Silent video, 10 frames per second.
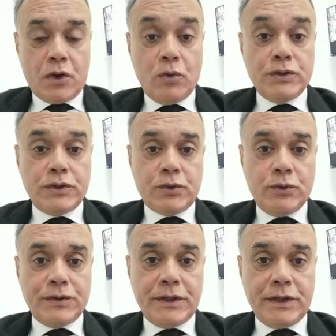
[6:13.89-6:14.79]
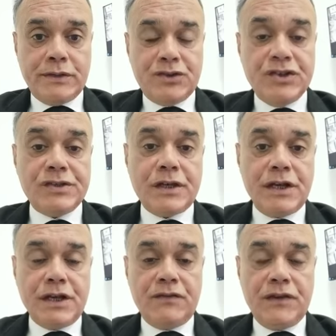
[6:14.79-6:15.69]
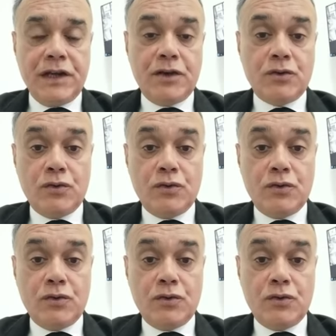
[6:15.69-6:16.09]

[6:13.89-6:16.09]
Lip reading: causes causing intrinsic renal failure,